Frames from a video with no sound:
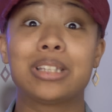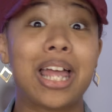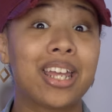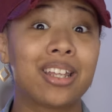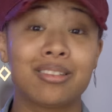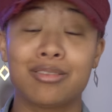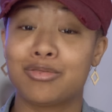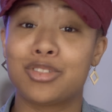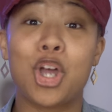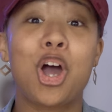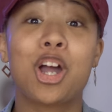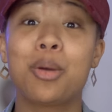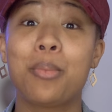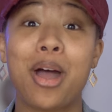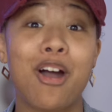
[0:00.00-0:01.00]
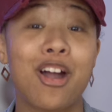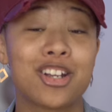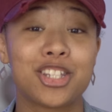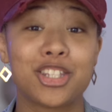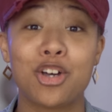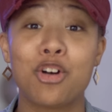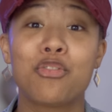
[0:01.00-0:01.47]
like, talk about
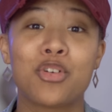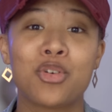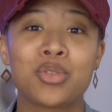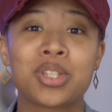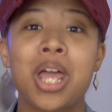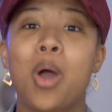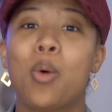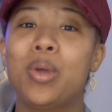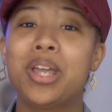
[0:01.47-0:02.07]
our cell phones,